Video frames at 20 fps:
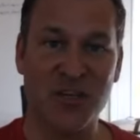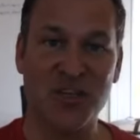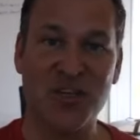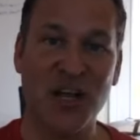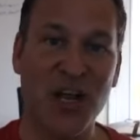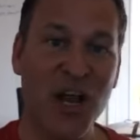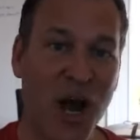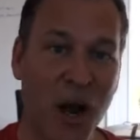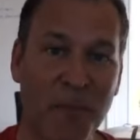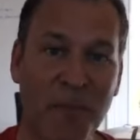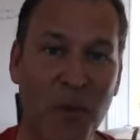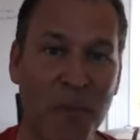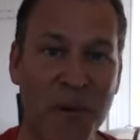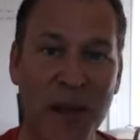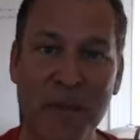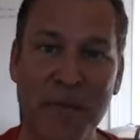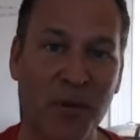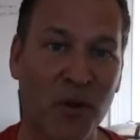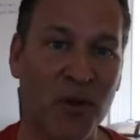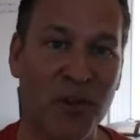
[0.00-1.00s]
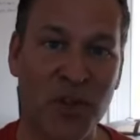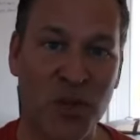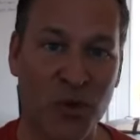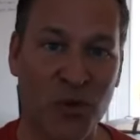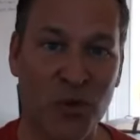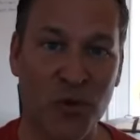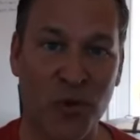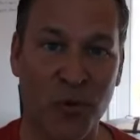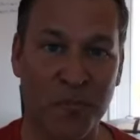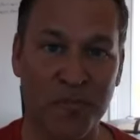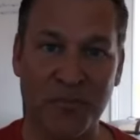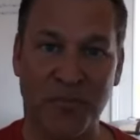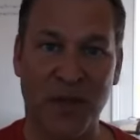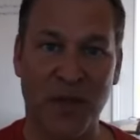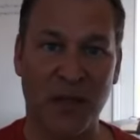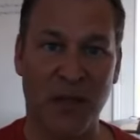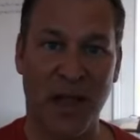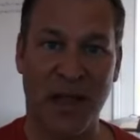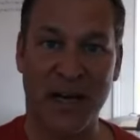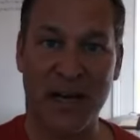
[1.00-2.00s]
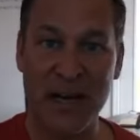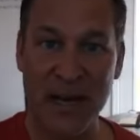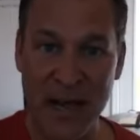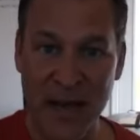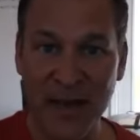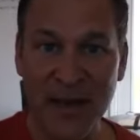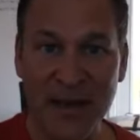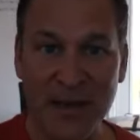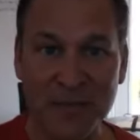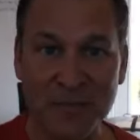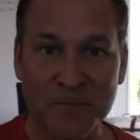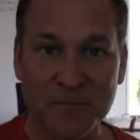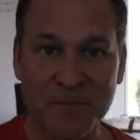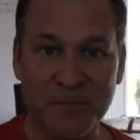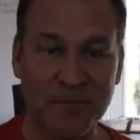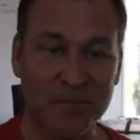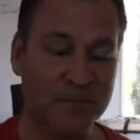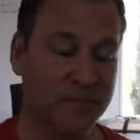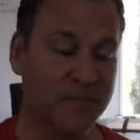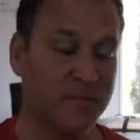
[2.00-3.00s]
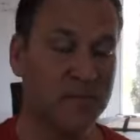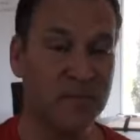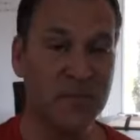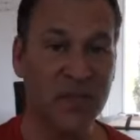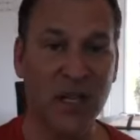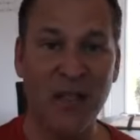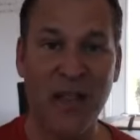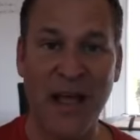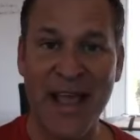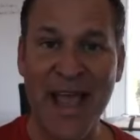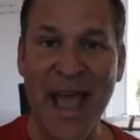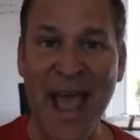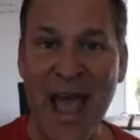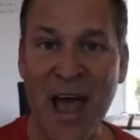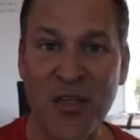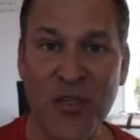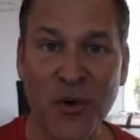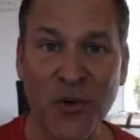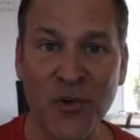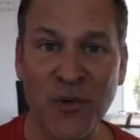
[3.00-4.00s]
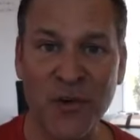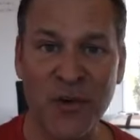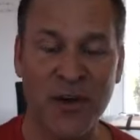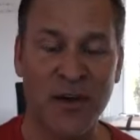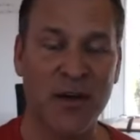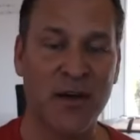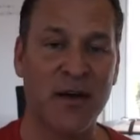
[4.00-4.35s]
There's a couple people in the group, like Nick, like Heather.